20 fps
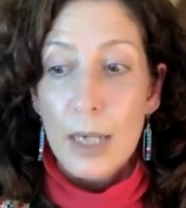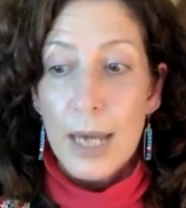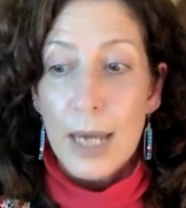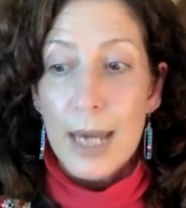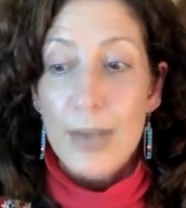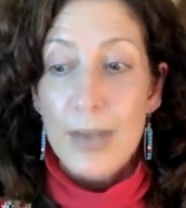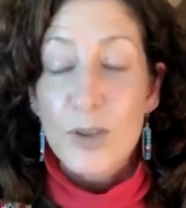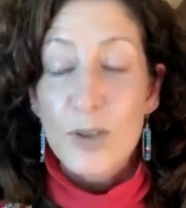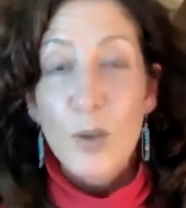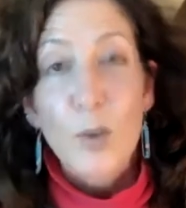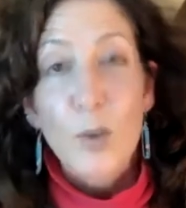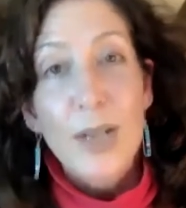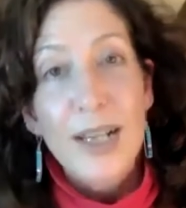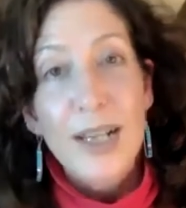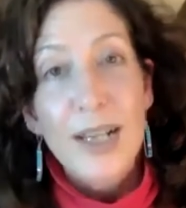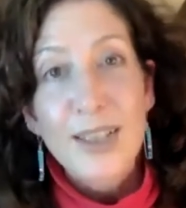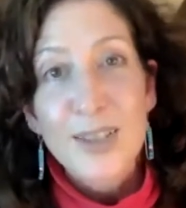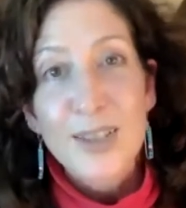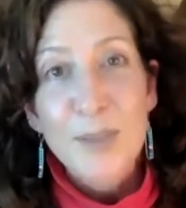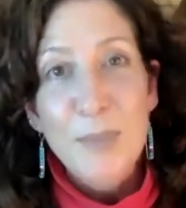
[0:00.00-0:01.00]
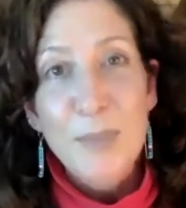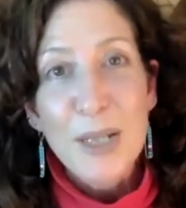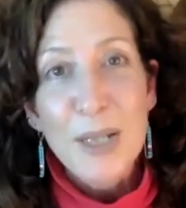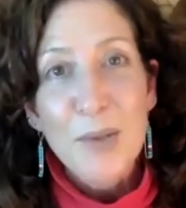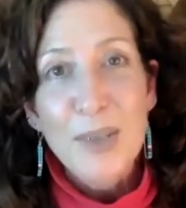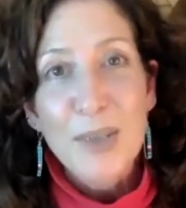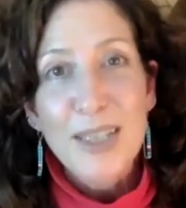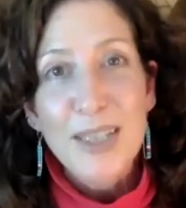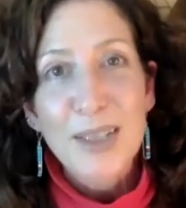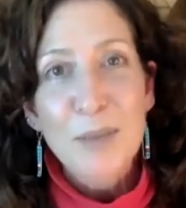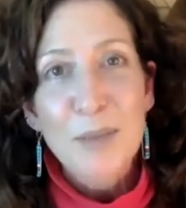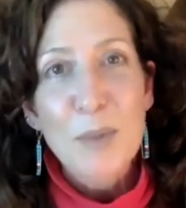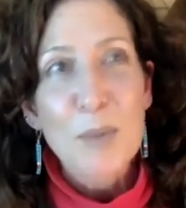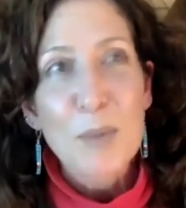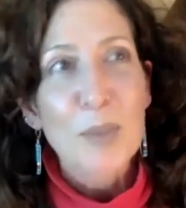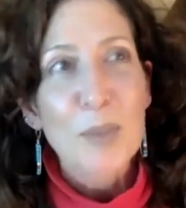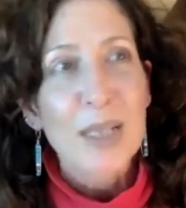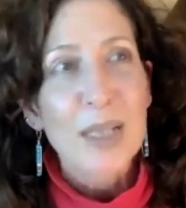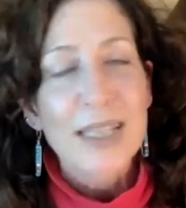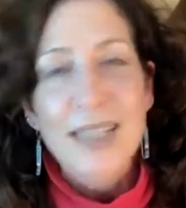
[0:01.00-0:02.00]
And so when I speak with young
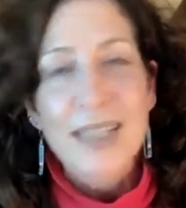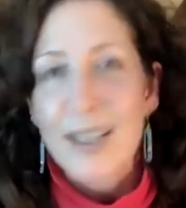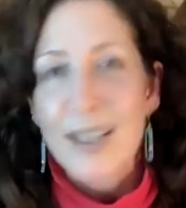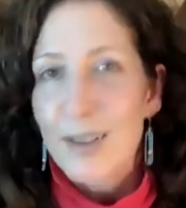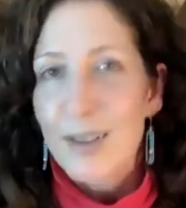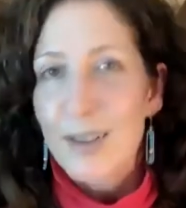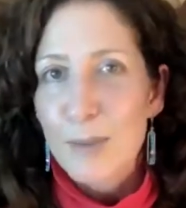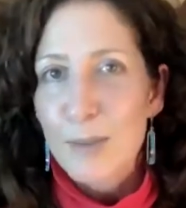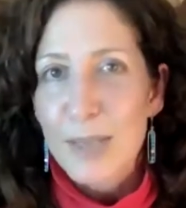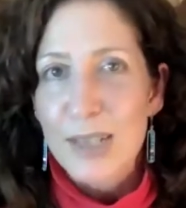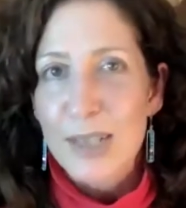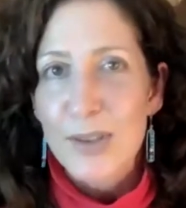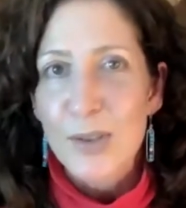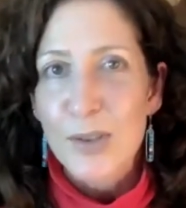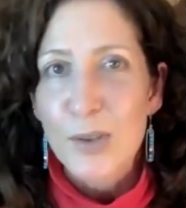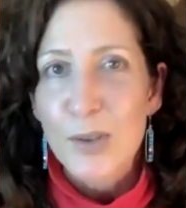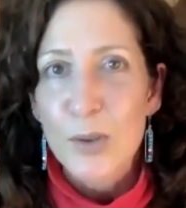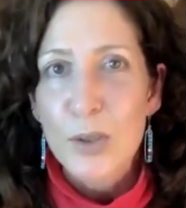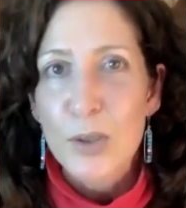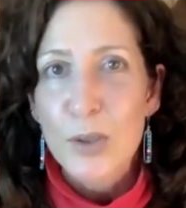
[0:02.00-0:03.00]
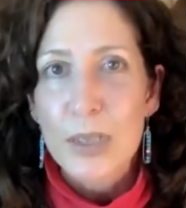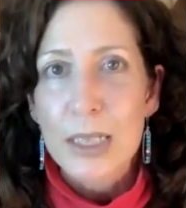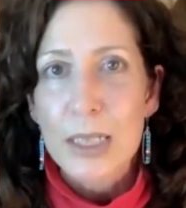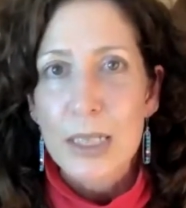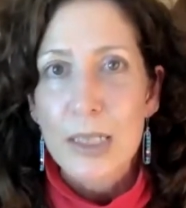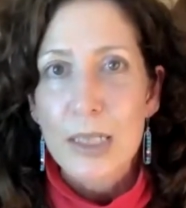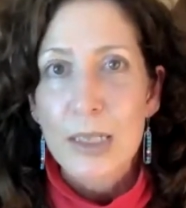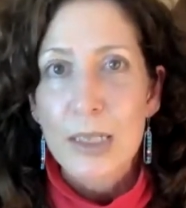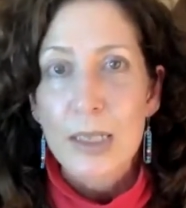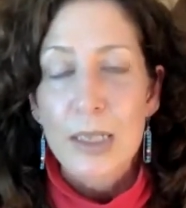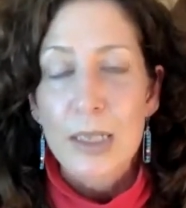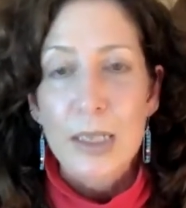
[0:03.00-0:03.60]
people, I tell them that story.